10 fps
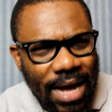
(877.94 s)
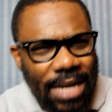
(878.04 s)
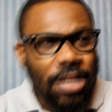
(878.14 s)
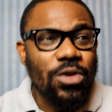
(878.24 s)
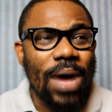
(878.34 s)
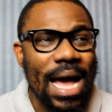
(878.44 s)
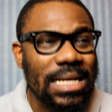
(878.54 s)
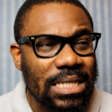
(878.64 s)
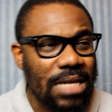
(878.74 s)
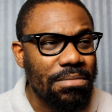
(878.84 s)
And then you're
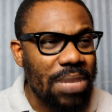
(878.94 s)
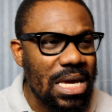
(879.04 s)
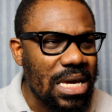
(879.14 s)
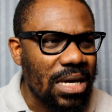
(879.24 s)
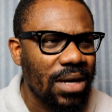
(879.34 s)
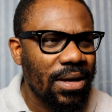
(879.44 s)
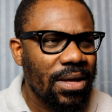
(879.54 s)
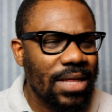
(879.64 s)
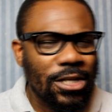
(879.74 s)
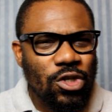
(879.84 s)
asking me
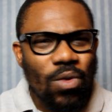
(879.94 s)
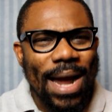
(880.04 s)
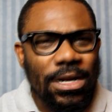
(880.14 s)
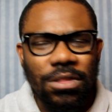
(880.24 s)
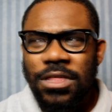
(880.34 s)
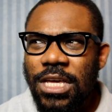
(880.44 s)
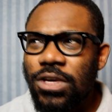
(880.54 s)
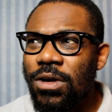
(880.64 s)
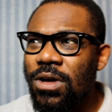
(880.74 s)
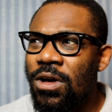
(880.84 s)
that, do I not think
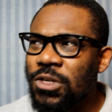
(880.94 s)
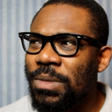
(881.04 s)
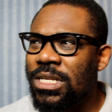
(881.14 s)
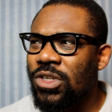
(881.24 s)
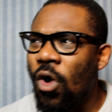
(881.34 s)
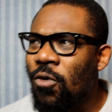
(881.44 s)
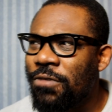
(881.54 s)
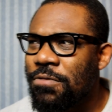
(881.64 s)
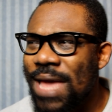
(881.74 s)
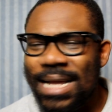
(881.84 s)
your husband is
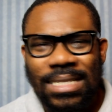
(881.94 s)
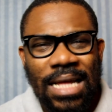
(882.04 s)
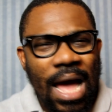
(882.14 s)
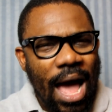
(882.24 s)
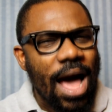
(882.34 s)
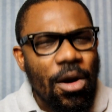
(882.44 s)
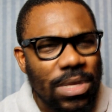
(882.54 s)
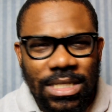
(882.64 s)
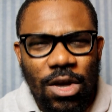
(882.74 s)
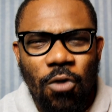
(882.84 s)
overreacting? How
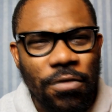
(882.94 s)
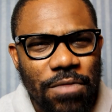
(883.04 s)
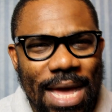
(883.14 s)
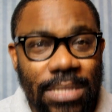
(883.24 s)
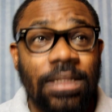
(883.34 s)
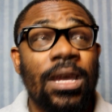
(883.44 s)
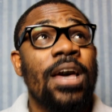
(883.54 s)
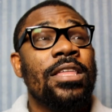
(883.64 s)
is he overreacting?